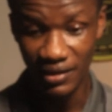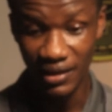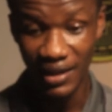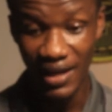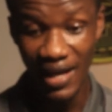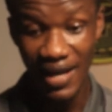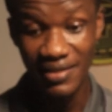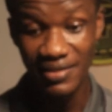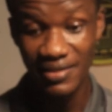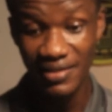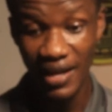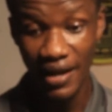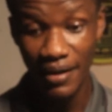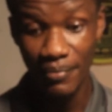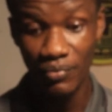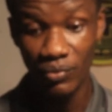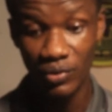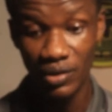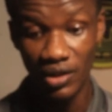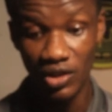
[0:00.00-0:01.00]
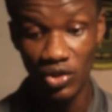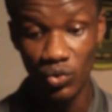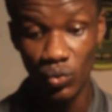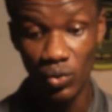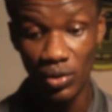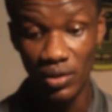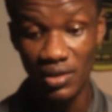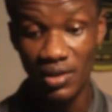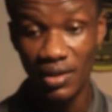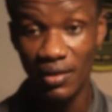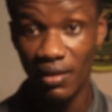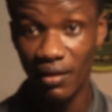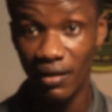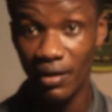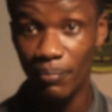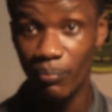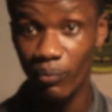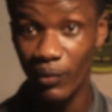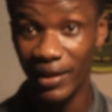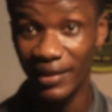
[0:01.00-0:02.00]
The last time it was
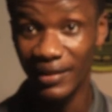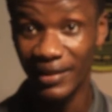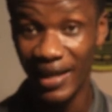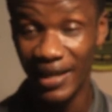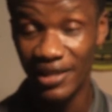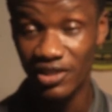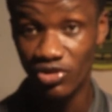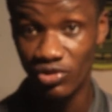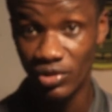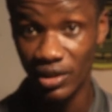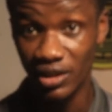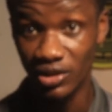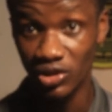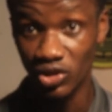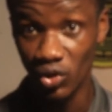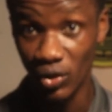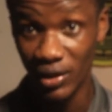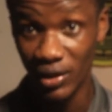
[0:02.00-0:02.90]
$3.9 trillion.